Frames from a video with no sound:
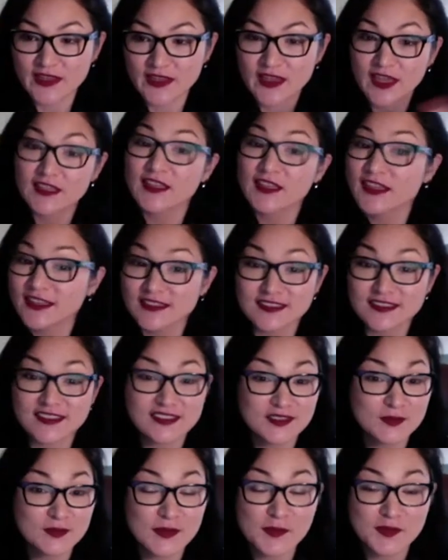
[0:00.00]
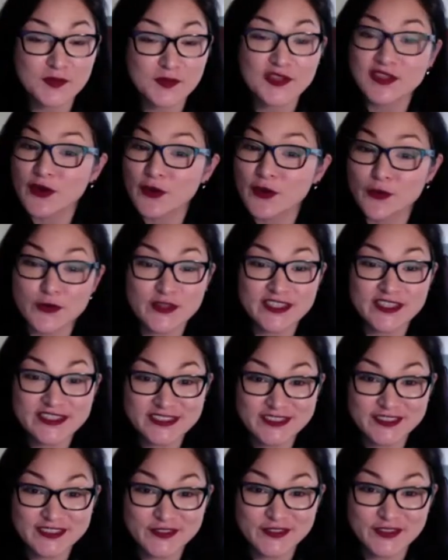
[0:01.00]
And like I said, sometimes we totally
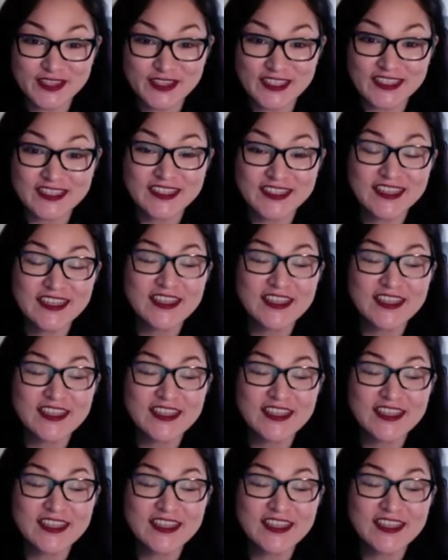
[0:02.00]
disagree.